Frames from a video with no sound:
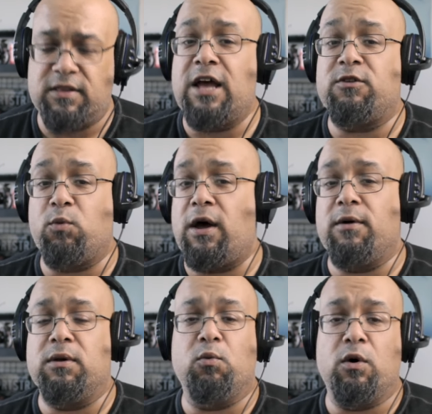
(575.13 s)
and that's
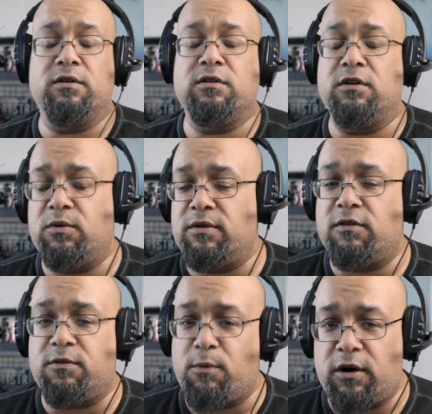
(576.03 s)
why we wanted to do it as
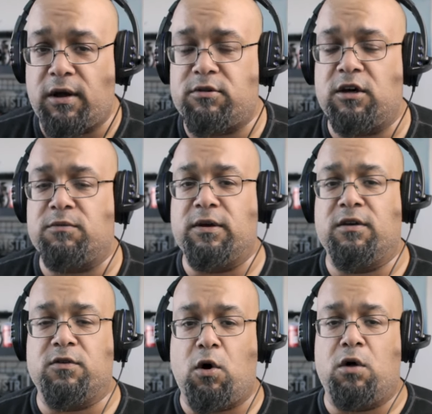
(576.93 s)
a smart object,
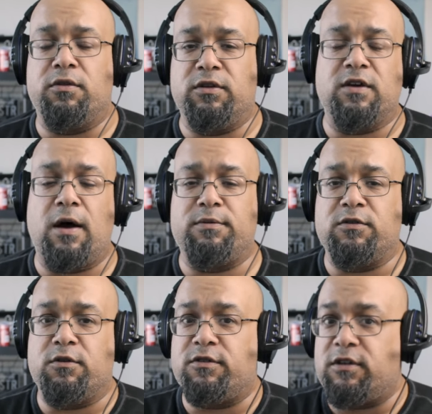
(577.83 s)
because all of these
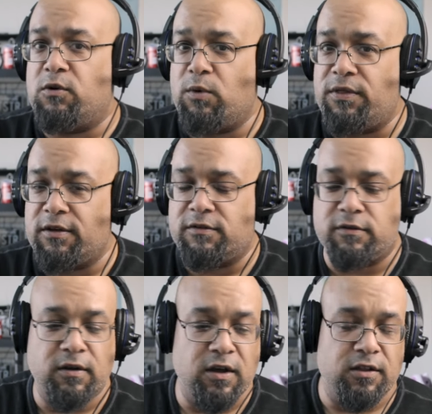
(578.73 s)
options are still with
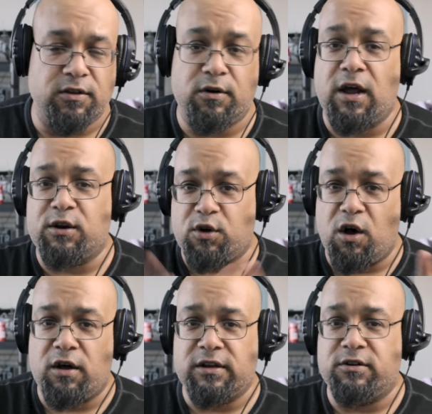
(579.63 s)
us. They're not
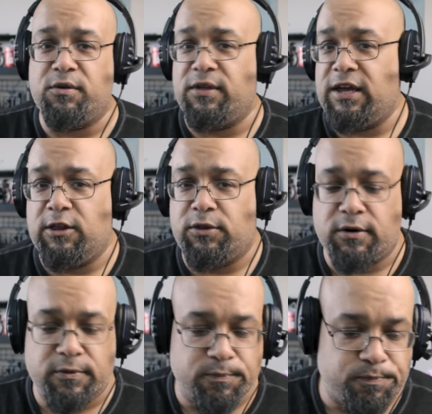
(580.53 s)
gone into the ether.